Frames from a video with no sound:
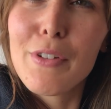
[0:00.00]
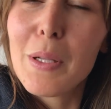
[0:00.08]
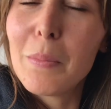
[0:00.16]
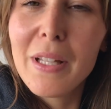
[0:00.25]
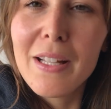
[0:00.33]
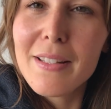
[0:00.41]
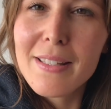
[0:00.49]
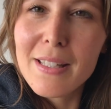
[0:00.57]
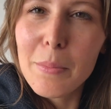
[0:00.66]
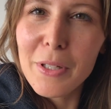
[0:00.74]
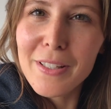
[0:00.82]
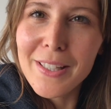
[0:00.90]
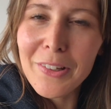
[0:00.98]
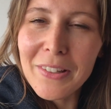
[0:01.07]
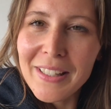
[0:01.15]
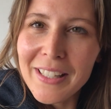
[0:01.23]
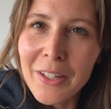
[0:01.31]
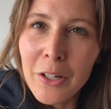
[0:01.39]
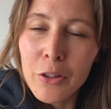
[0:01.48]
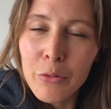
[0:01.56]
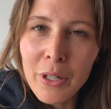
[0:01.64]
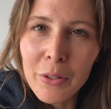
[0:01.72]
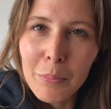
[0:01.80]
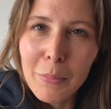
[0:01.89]
film little snippets here and there
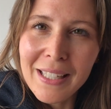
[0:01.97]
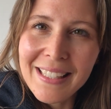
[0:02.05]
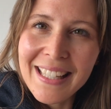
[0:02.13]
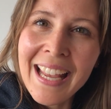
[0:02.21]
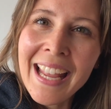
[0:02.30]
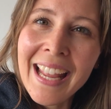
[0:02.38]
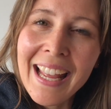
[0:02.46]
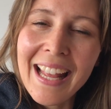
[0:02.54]
throughout my day,